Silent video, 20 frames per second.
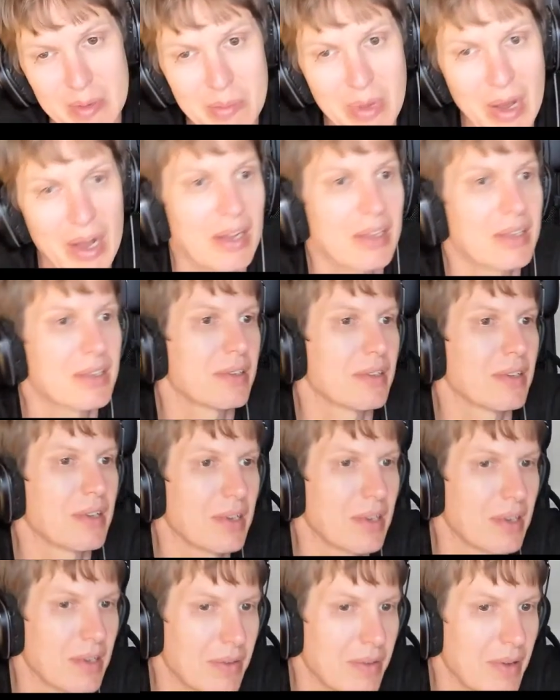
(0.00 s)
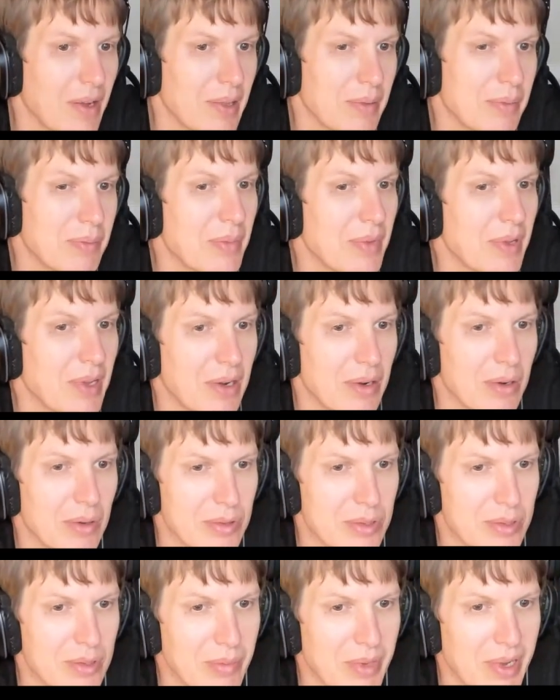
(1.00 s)
But uh, that may
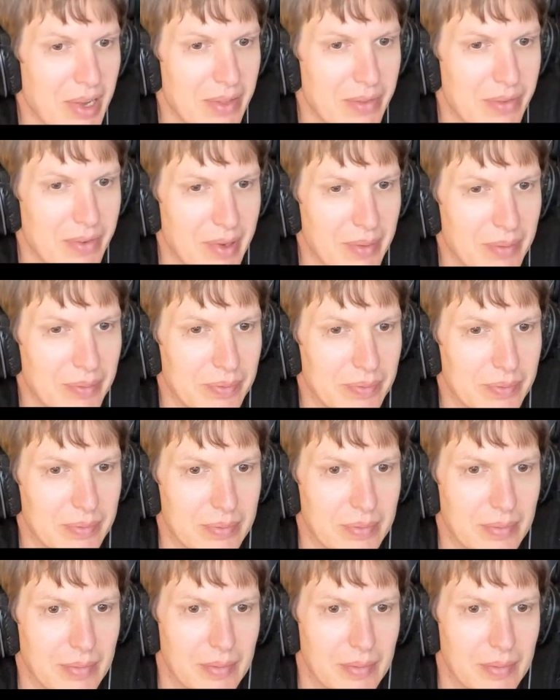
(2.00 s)
also made them